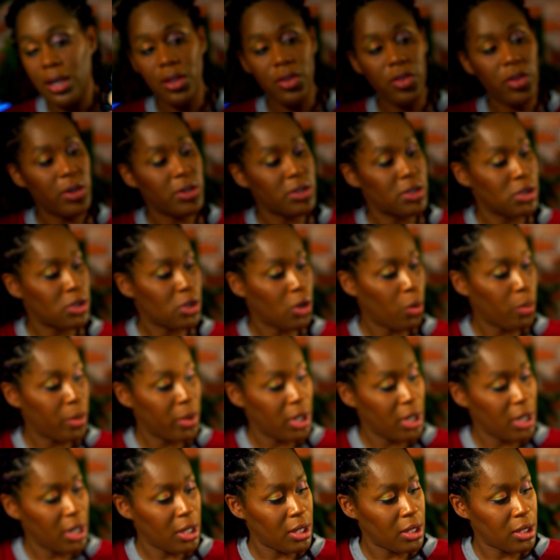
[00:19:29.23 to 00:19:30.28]
There's so
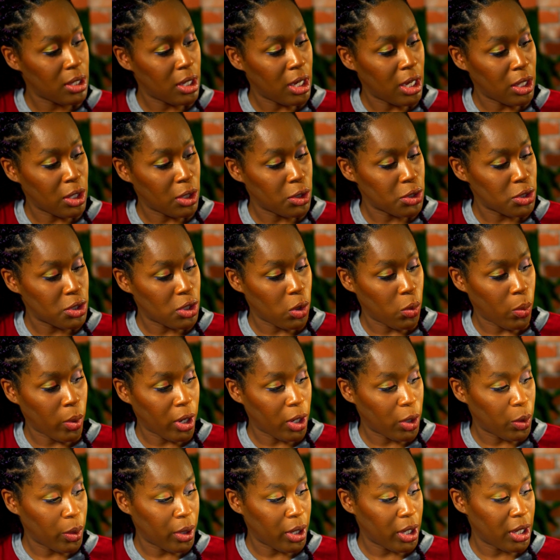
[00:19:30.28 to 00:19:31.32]
many colors to
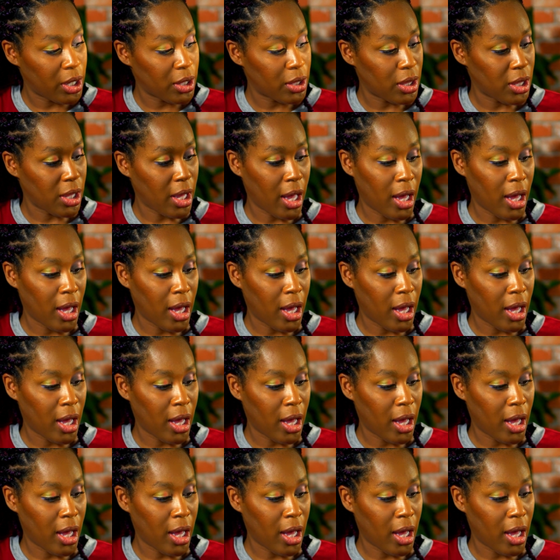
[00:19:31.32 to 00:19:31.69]
work with,